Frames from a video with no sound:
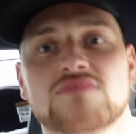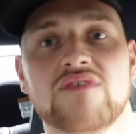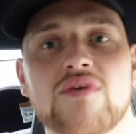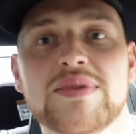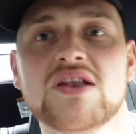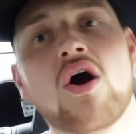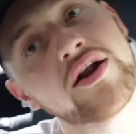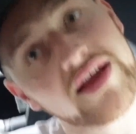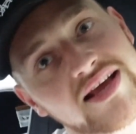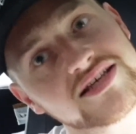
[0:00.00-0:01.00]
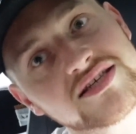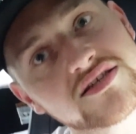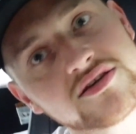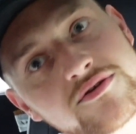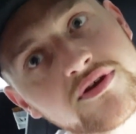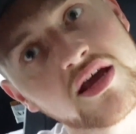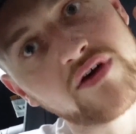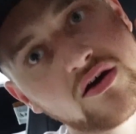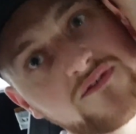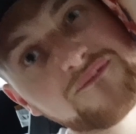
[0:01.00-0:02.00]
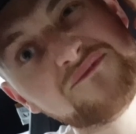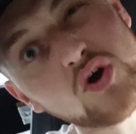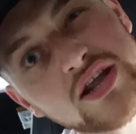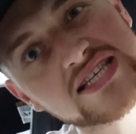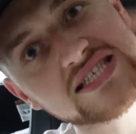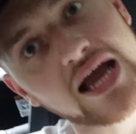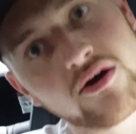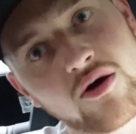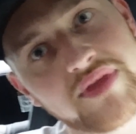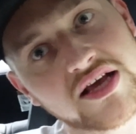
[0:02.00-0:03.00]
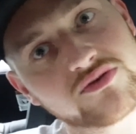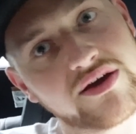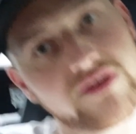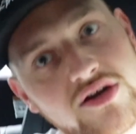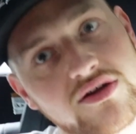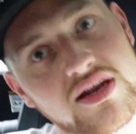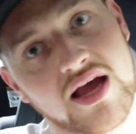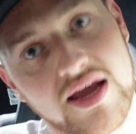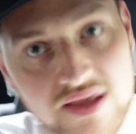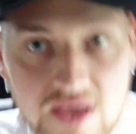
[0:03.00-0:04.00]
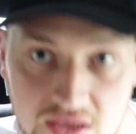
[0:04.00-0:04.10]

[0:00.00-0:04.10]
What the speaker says: If I'm being honest, if I was fully sat up, that's what it would look like.